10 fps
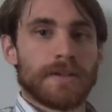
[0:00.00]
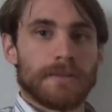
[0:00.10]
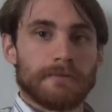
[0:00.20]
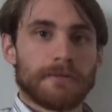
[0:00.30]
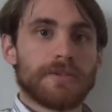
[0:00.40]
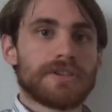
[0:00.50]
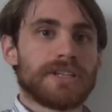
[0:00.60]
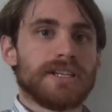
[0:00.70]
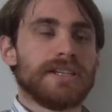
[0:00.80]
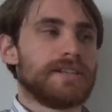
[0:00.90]
The
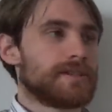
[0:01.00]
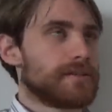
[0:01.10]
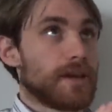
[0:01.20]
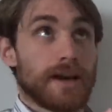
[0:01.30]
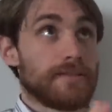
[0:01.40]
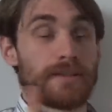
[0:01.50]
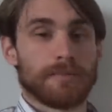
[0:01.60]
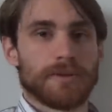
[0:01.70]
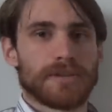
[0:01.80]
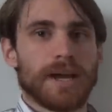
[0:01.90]
first is, I think,
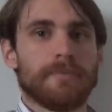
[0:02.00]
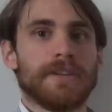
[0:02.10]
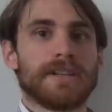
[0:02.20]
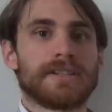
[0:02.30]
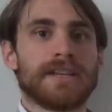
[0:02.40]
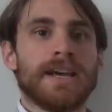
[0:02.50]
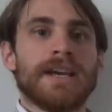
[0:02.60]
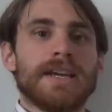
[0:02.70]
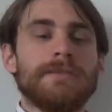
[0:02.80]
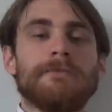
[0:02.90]
the most obvious.
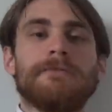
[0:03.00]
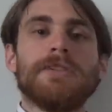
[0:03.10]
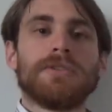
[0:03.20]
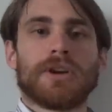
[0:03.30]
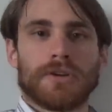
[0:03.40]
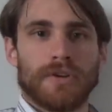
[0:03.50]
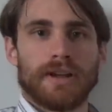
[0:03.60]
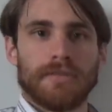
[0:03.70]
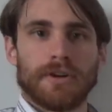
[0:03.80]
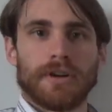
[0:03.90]
It filled our
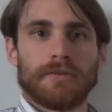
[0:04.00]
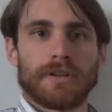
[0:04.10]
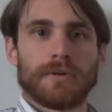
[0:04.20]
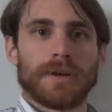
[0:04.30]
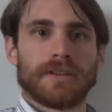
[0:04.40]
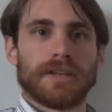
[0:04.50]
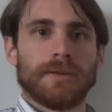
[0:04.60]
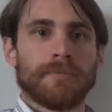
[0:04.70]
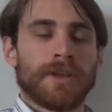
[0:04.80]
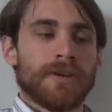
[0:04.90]
graveyard awfully quickly.